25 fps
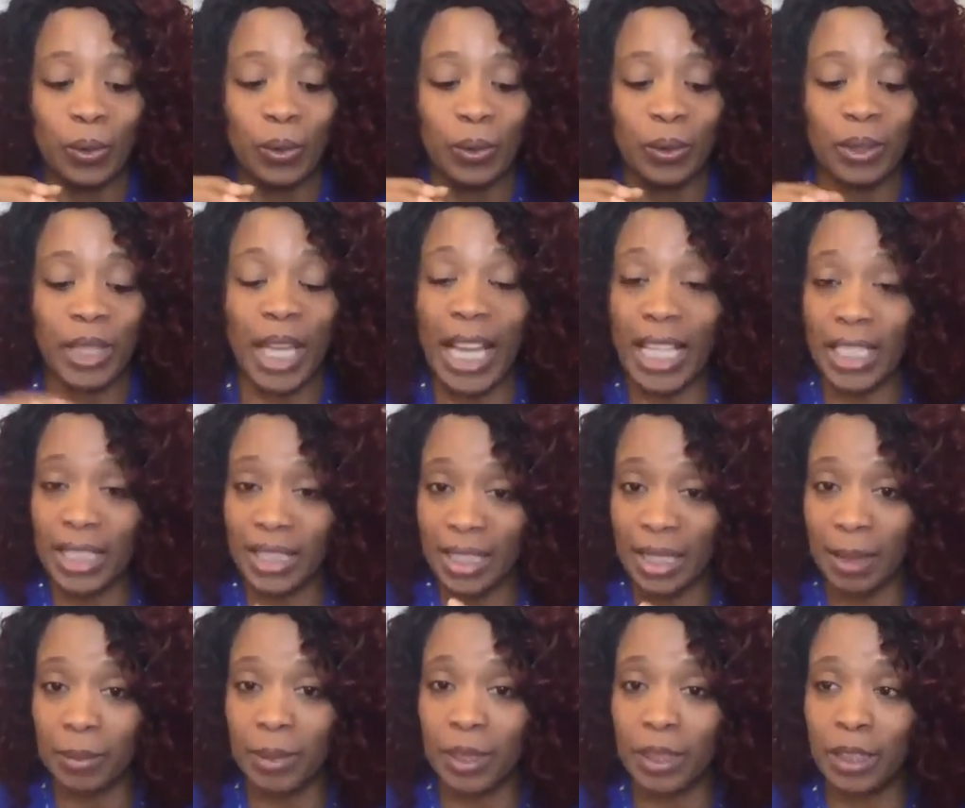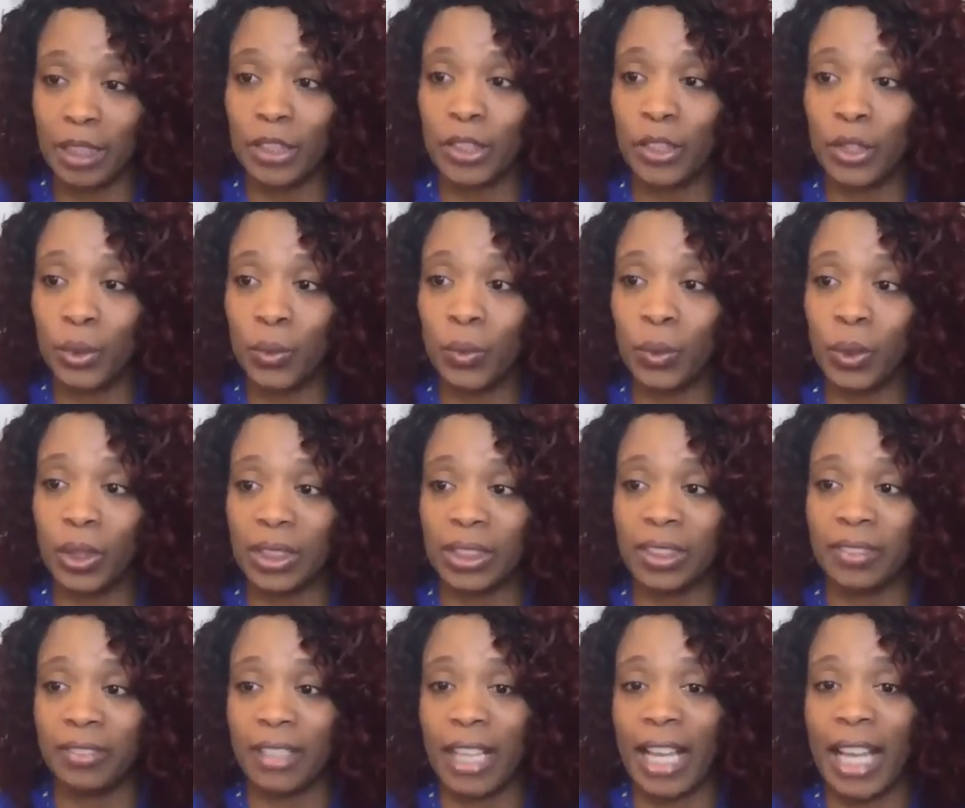that's something that you
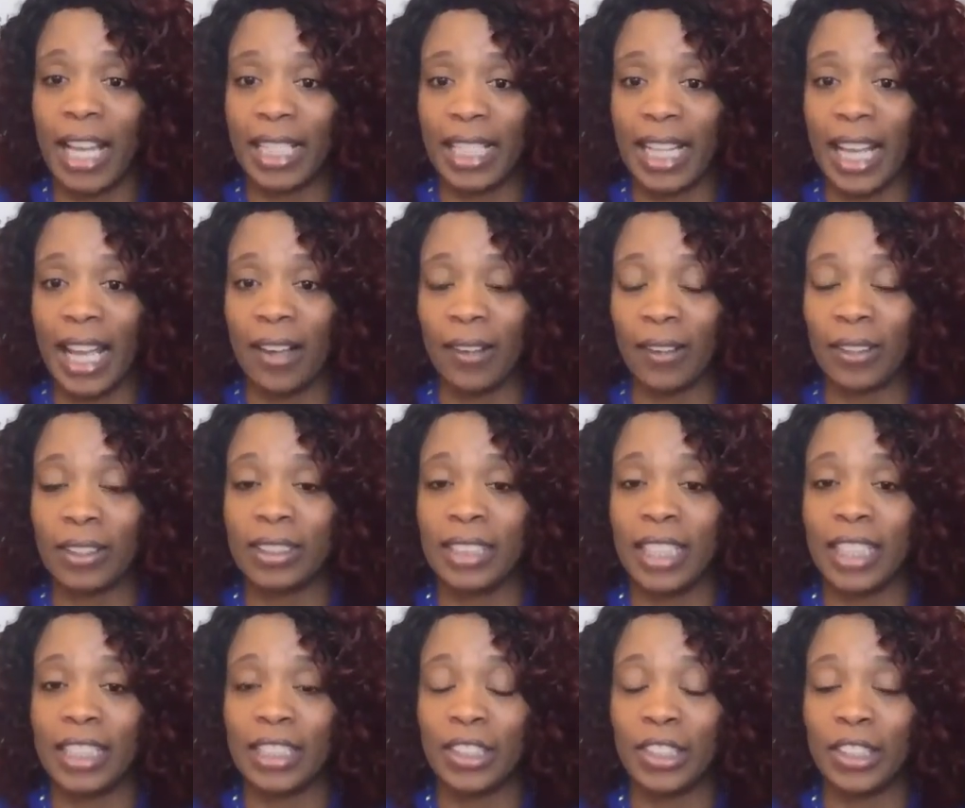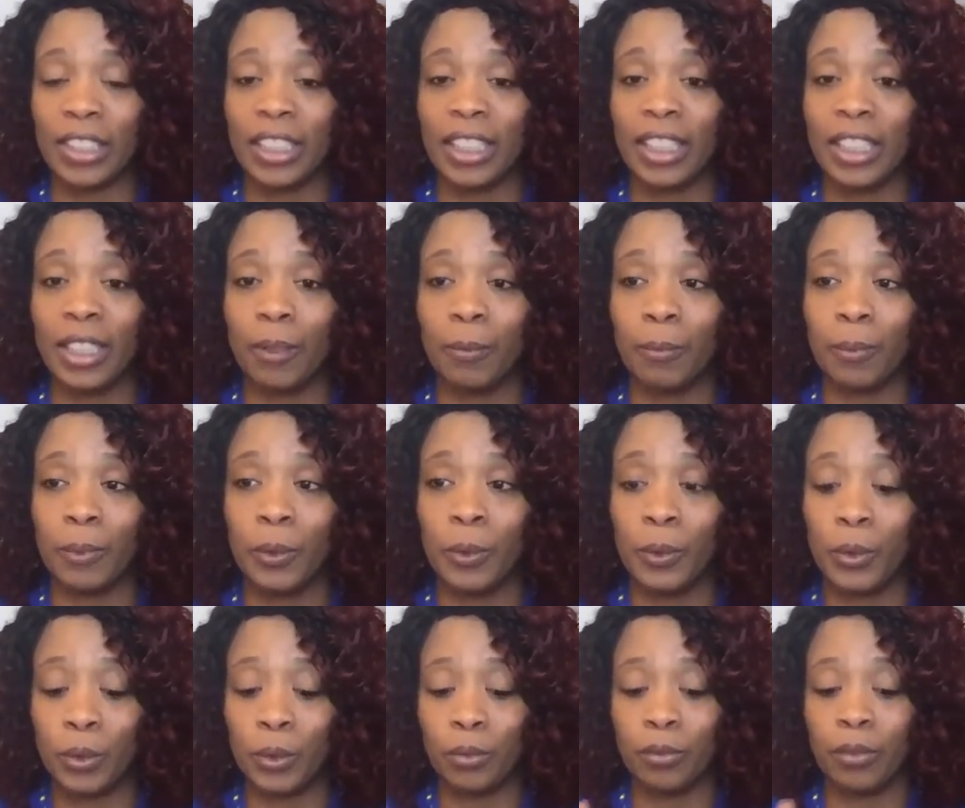want to find out, because that's going to help
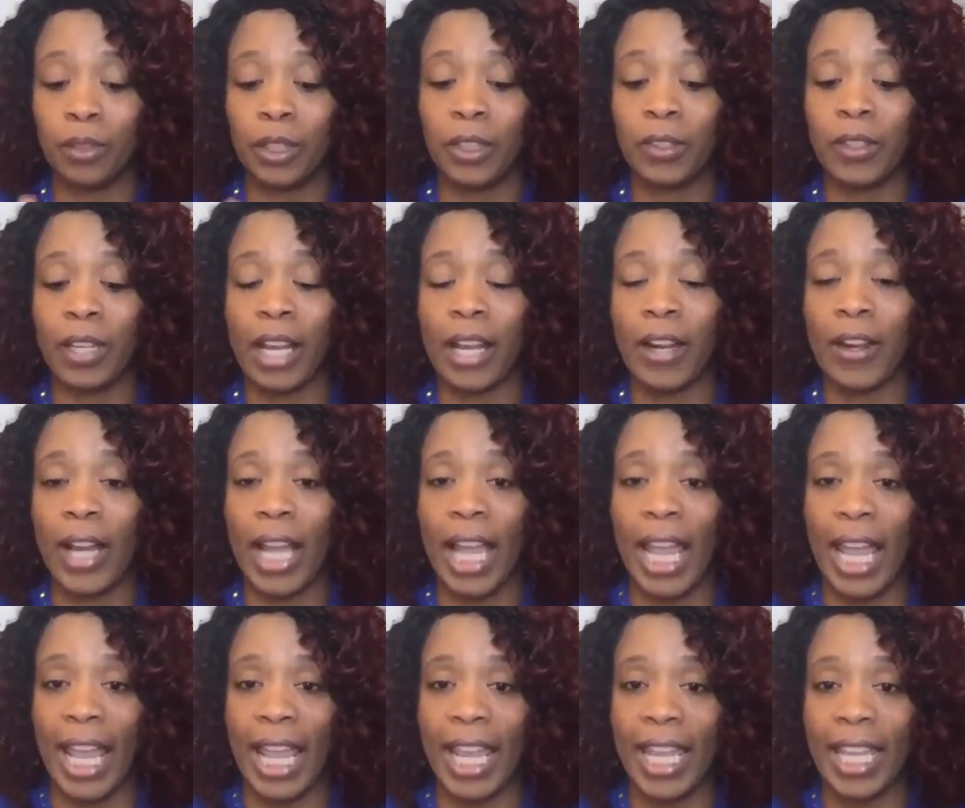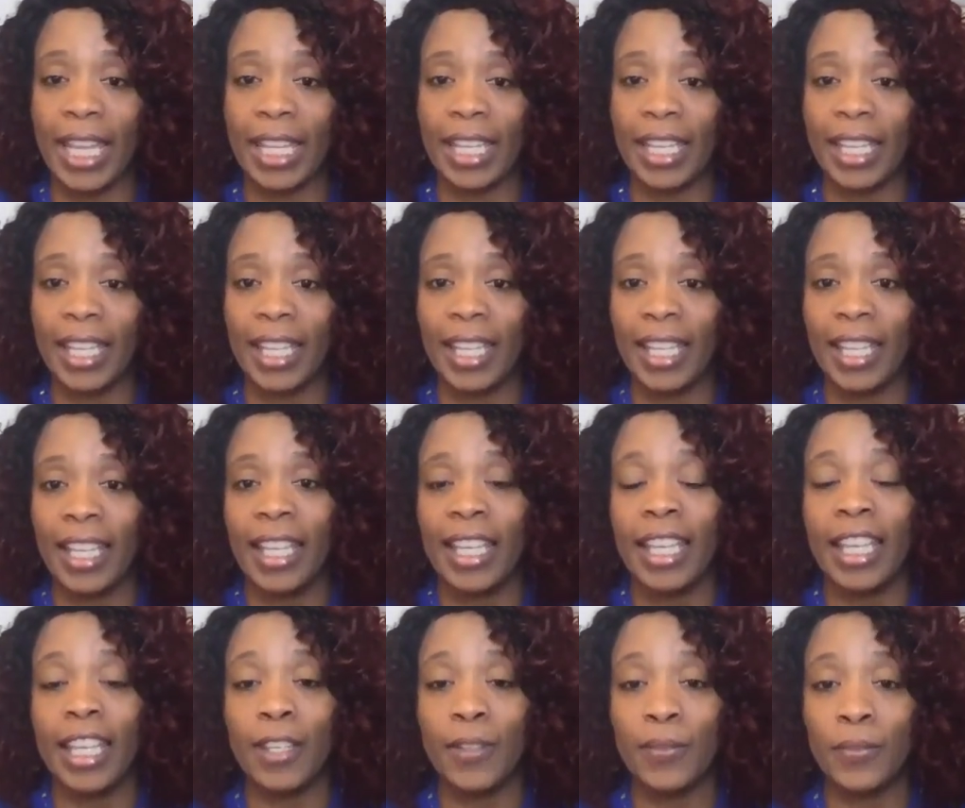you to figure out, A,
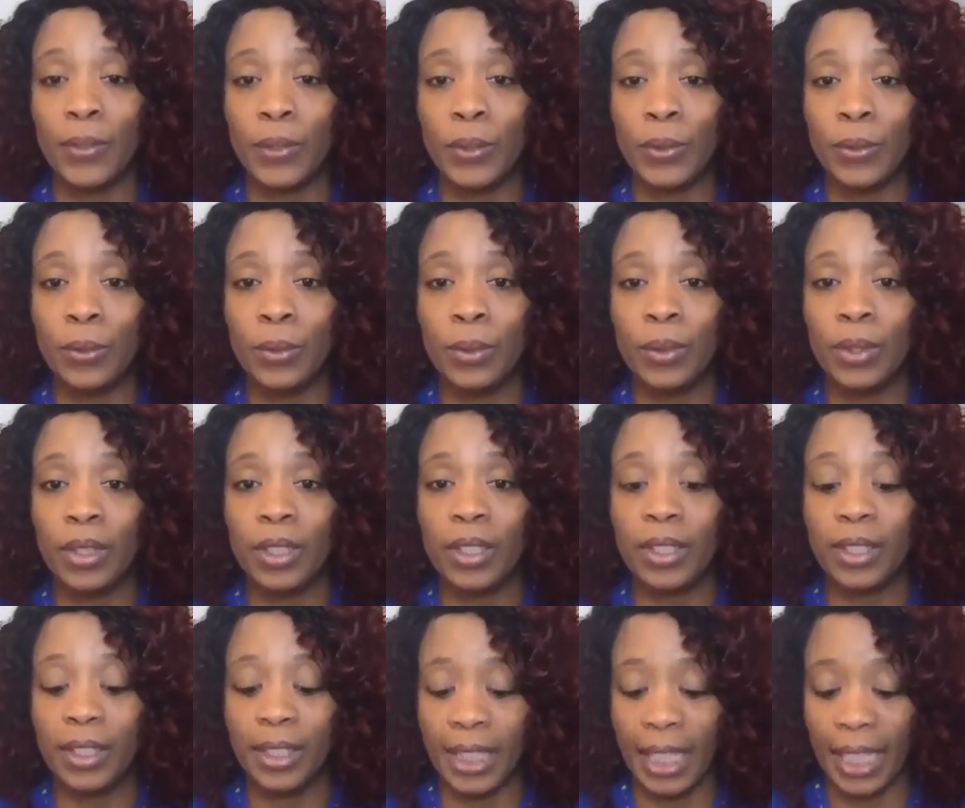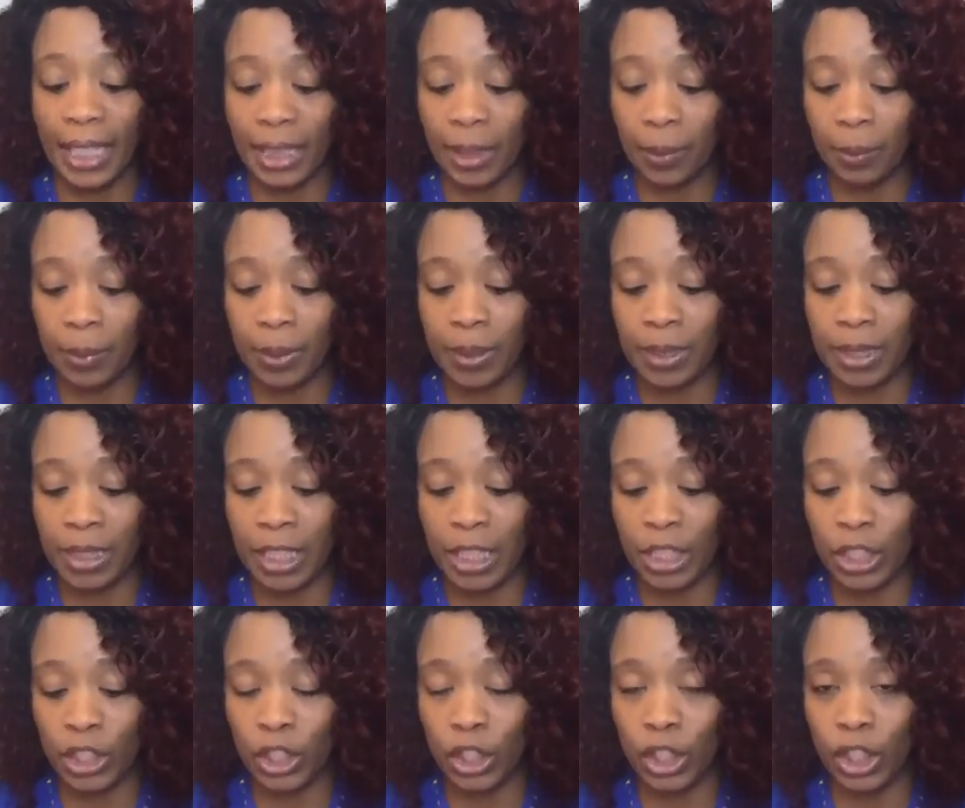if you get the
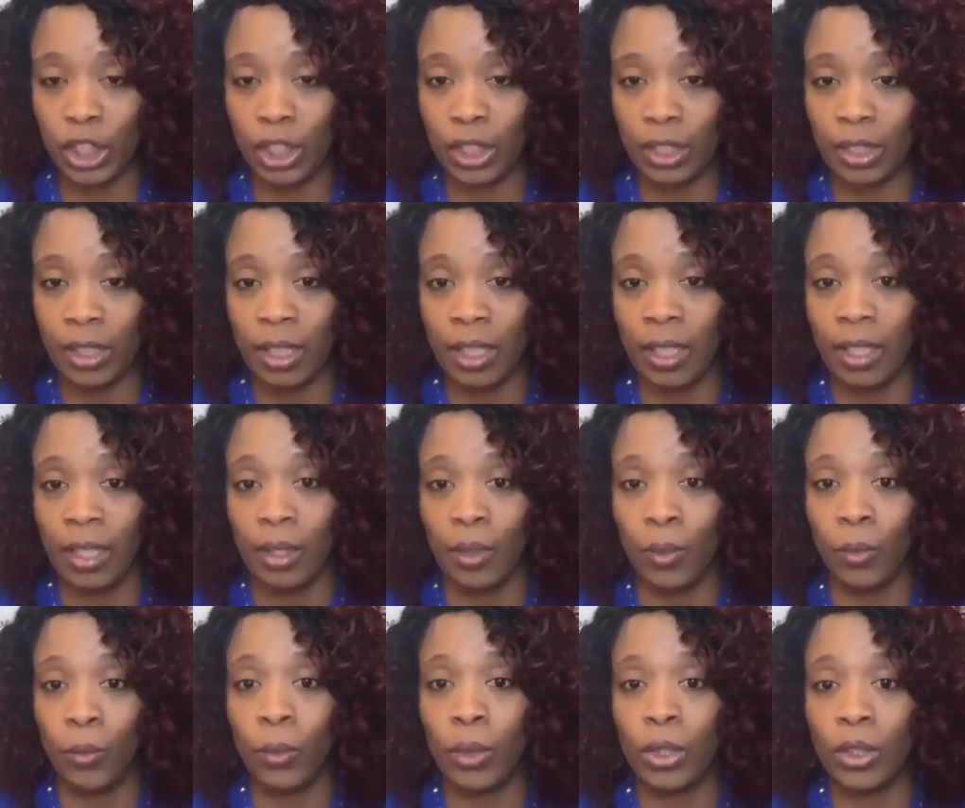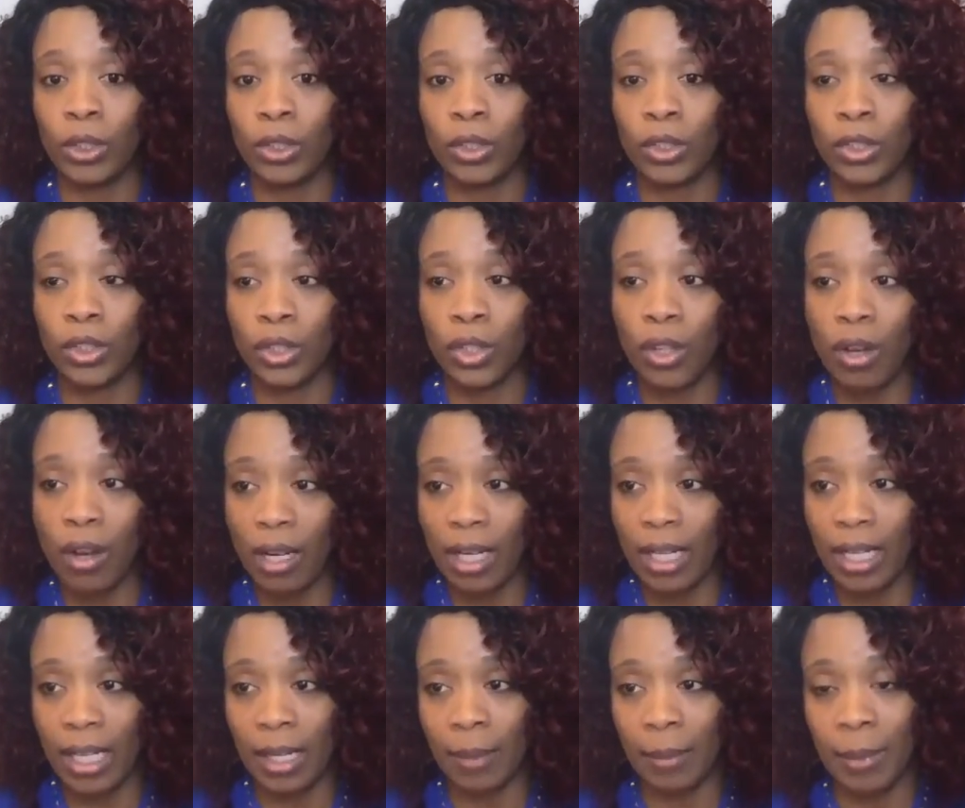position, what your
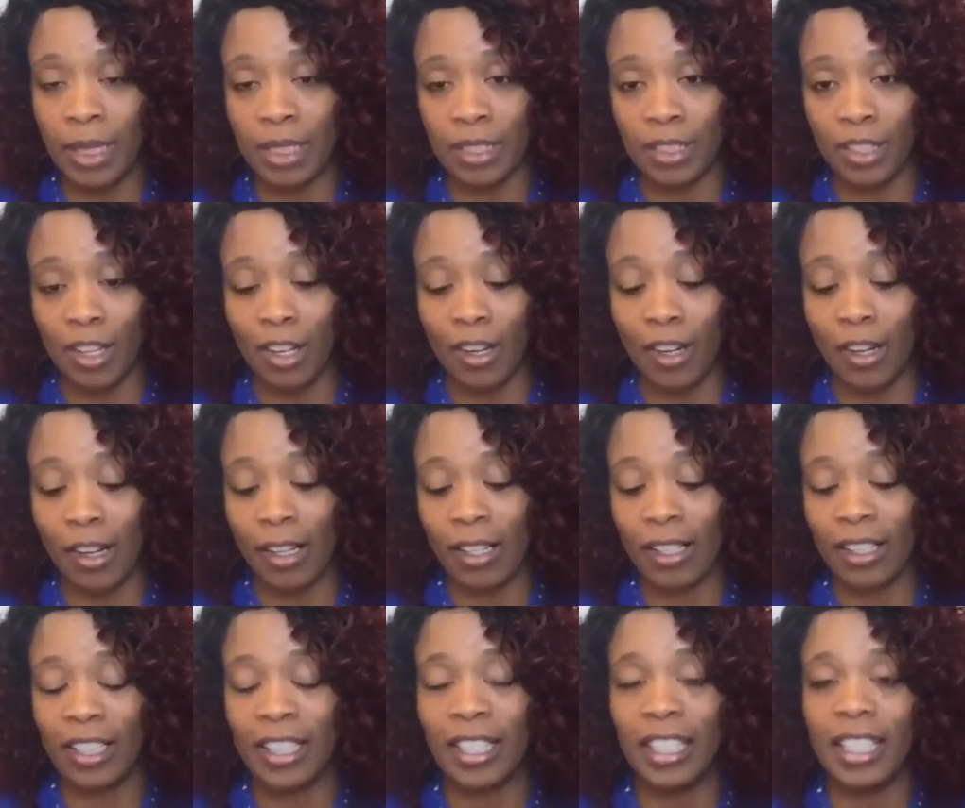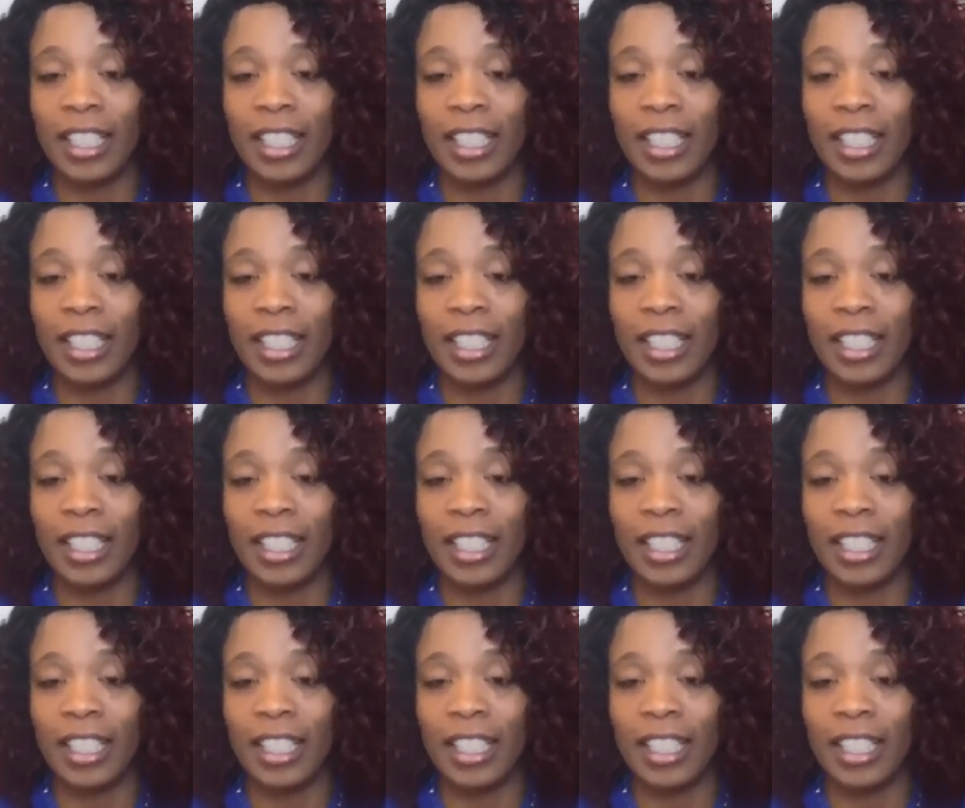shortcomings are.